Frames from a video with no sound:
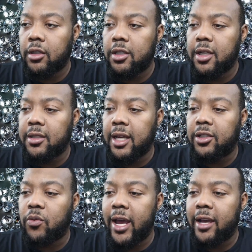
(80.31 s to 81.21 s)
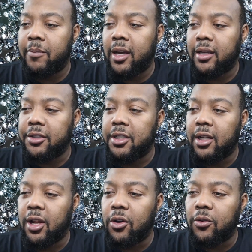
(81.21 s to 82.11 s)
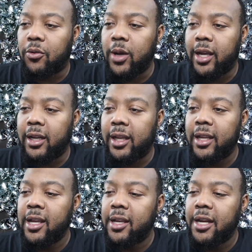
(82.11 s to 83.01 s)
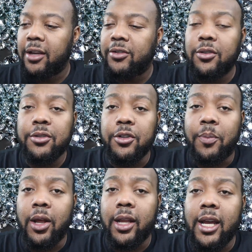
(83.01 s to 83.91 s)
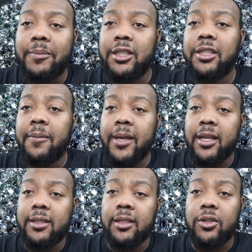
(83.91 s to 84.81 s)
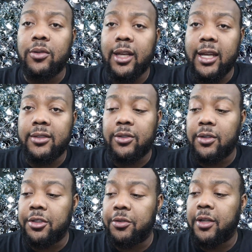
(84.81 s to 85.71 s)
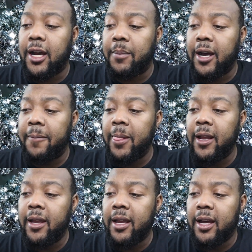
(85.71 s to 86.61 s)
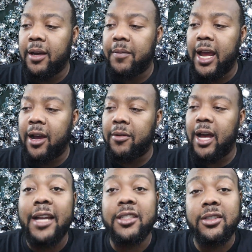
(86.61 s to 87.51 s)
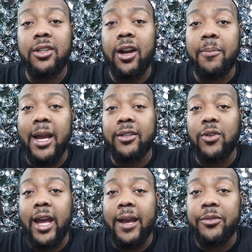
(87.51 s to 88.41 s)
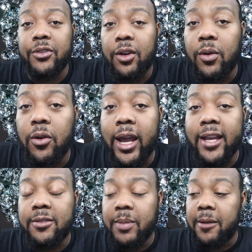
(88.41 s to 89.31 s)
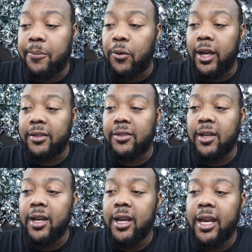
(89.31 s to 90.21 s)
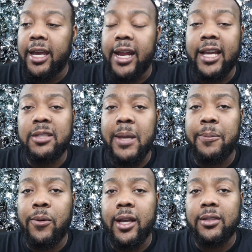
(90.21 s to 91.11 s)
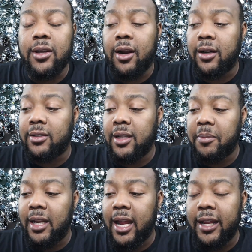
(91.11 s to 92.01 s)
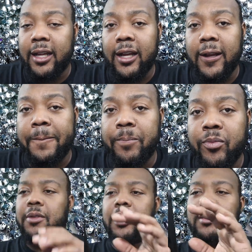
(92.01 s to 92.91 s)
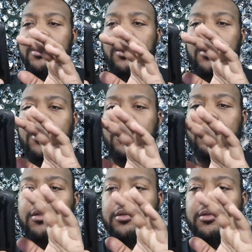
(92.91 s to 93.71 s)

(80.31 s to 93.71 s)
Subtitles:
Should say Swagbucks. It should load quickly. Now, as soon as you pull it up, it should be a to-do list as soon as you come up. Now, I just started mine, so I have 0 SB points. And SB points are something like, see what these are called.